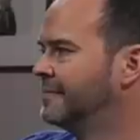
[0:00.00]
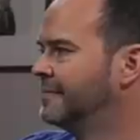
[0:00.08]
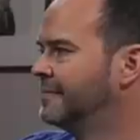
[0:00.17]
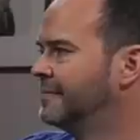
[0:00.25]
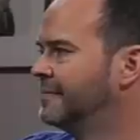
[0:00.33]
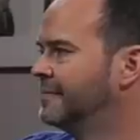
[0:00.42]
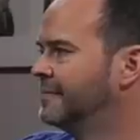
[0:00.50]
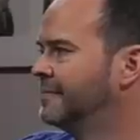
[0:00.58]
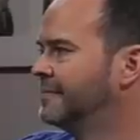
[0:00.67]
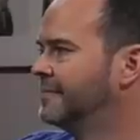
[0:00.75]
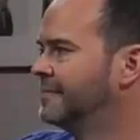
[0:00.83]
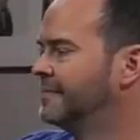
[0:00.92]

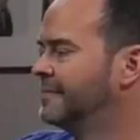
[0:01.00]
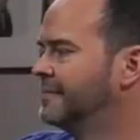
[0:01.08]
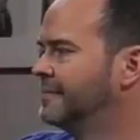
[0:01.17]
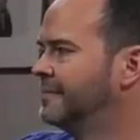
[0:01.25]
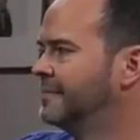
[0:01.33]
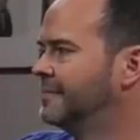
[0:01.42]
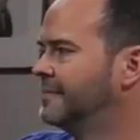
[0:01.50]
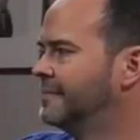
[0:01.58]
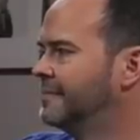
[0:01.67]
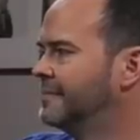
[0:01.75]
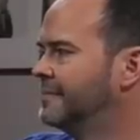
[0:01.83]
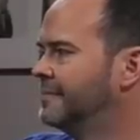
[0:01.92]

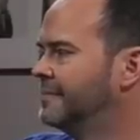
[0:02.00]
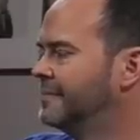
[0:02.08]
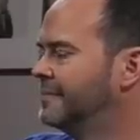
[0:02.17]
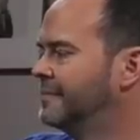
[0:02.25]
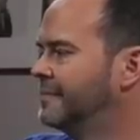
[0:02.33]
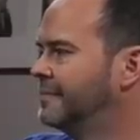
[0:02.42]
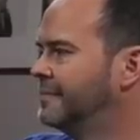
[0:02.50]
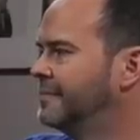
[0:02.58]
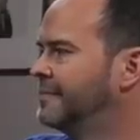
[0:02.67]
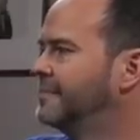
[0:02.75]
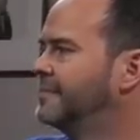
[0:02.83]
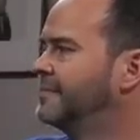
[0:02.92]

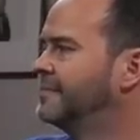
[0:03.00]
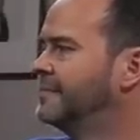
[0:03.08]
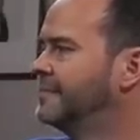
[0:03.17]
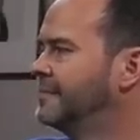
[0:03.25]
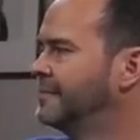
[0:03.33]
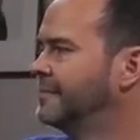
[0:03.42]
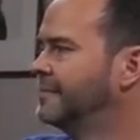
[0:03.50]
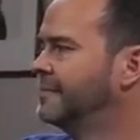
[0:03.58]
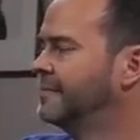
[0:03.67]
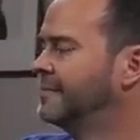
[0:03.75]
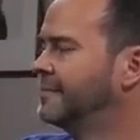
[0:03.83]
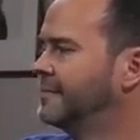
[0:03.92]

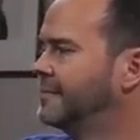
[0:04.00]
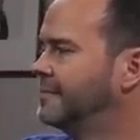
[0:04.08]
The person shown says nothing.